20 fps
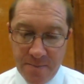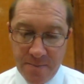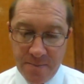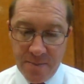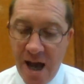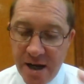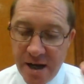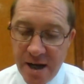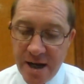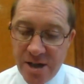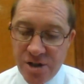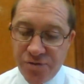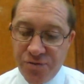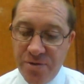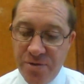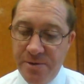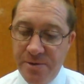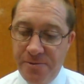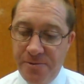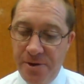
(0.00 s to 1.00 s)
headaches
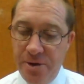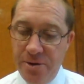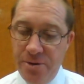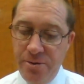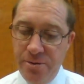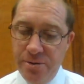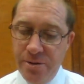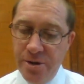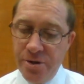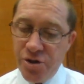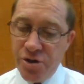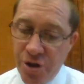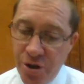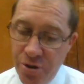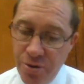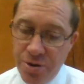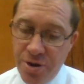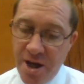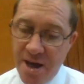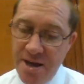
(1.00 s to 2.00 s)
from the flu,
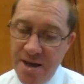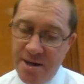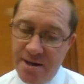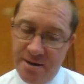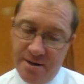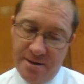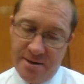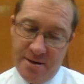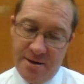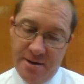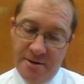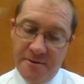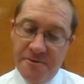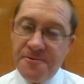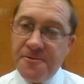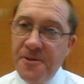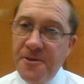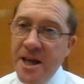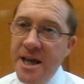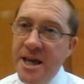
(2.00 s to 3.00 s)
toothache,
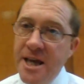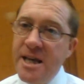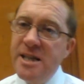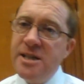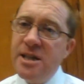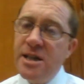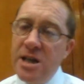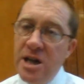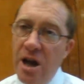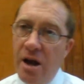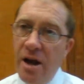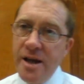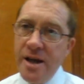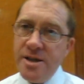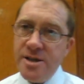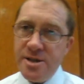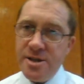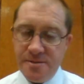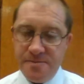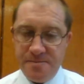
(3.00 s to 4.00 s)
fleas and
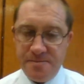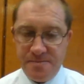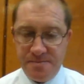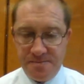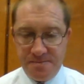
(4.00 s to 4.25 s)
lice.